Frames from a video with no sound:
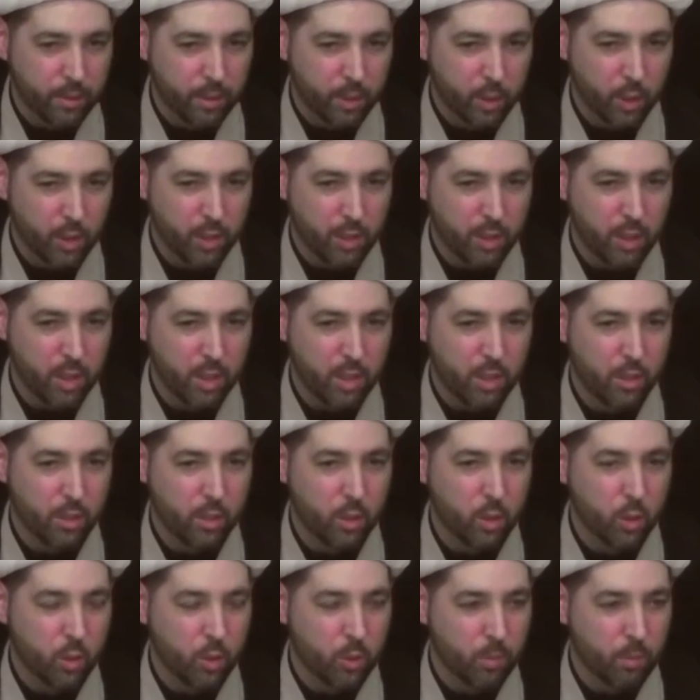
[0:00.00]
You can
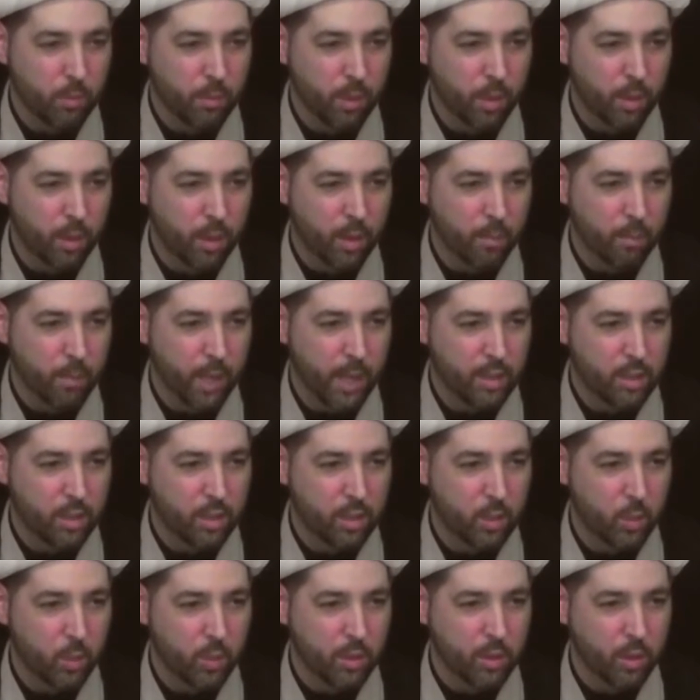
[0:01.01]
just do
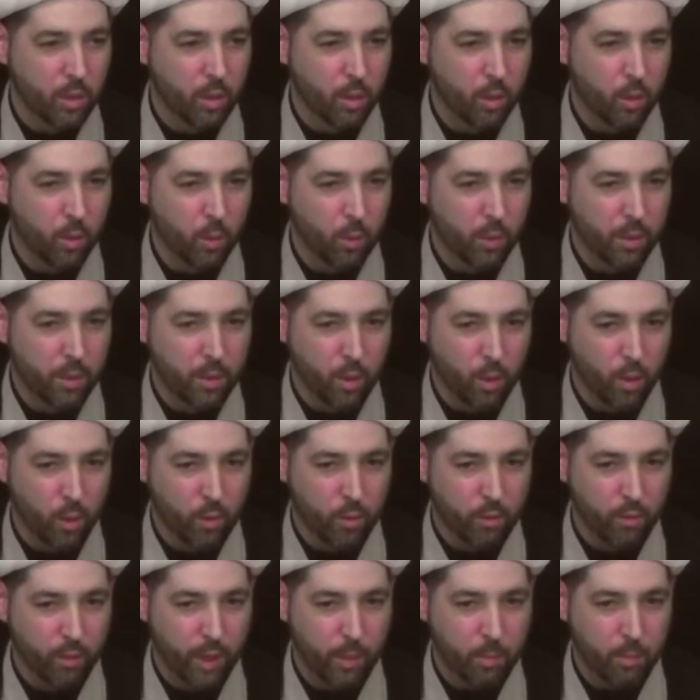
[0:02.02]
majlis with your
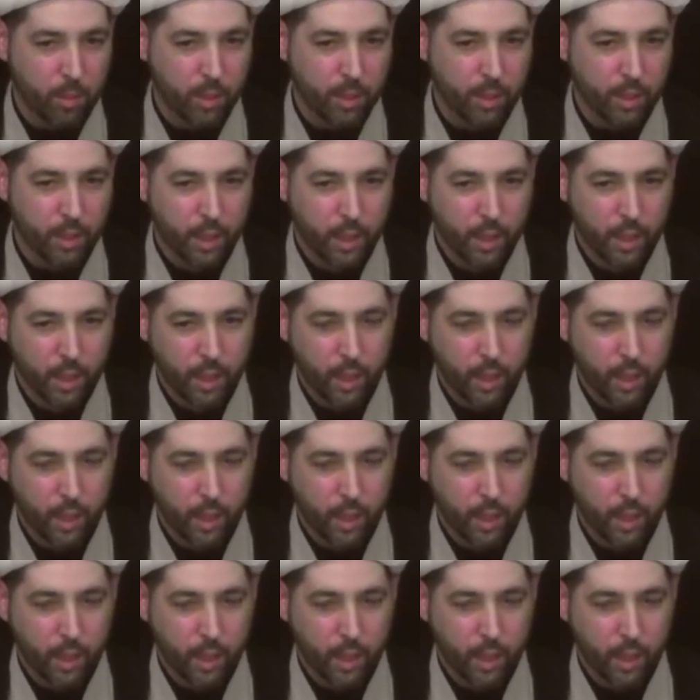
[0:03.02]
own family